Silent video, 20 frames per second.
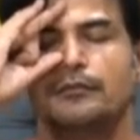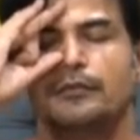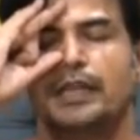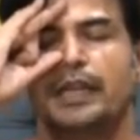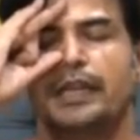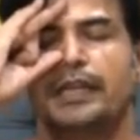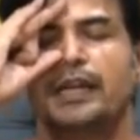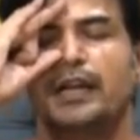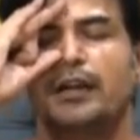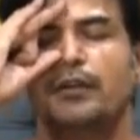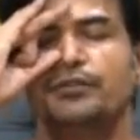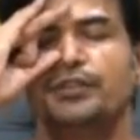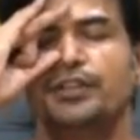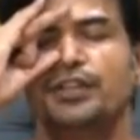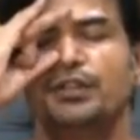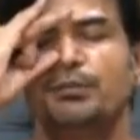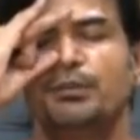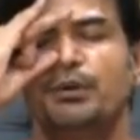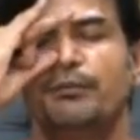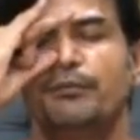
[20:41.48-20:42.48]
I count in
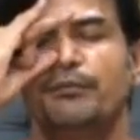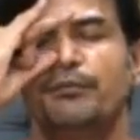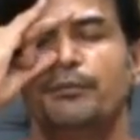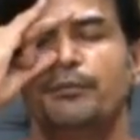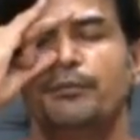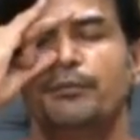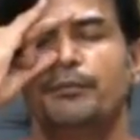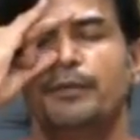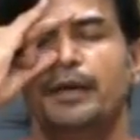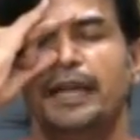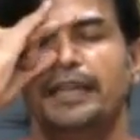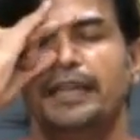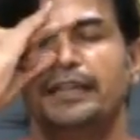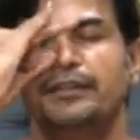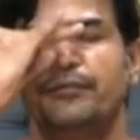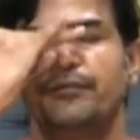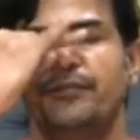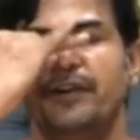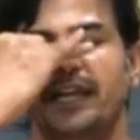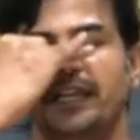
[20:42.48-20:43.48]
your mind
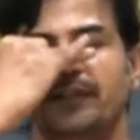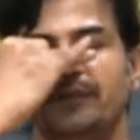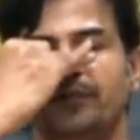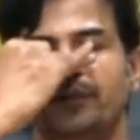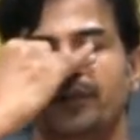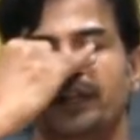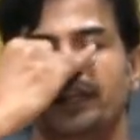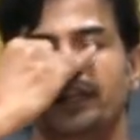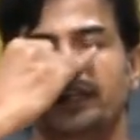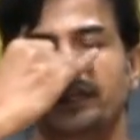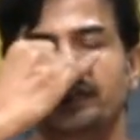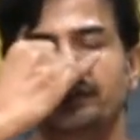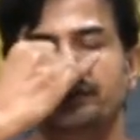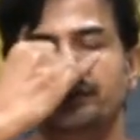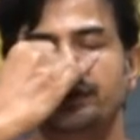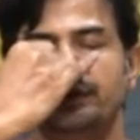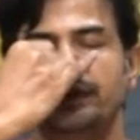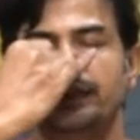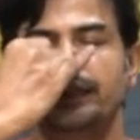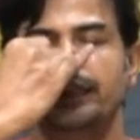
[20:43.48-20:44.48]
5 for
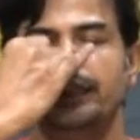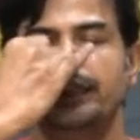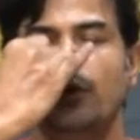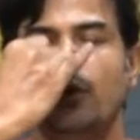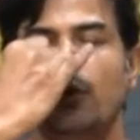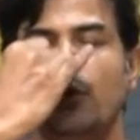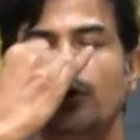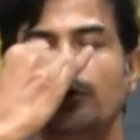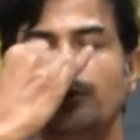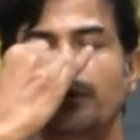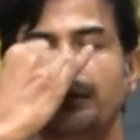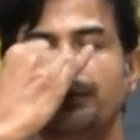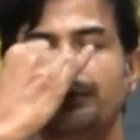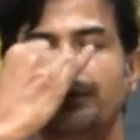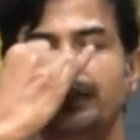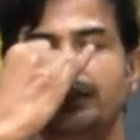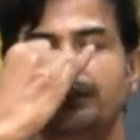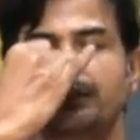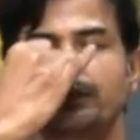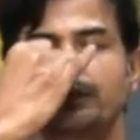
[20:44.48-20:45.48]
inhalation and then hold my
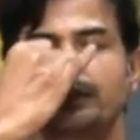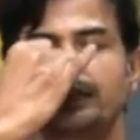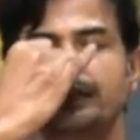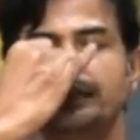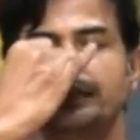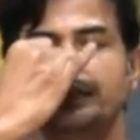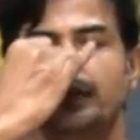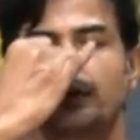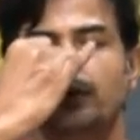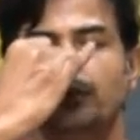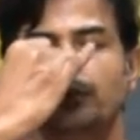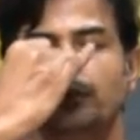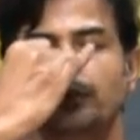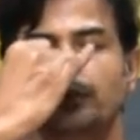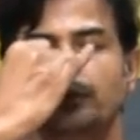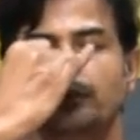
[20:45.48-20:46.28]
breath for 6 count.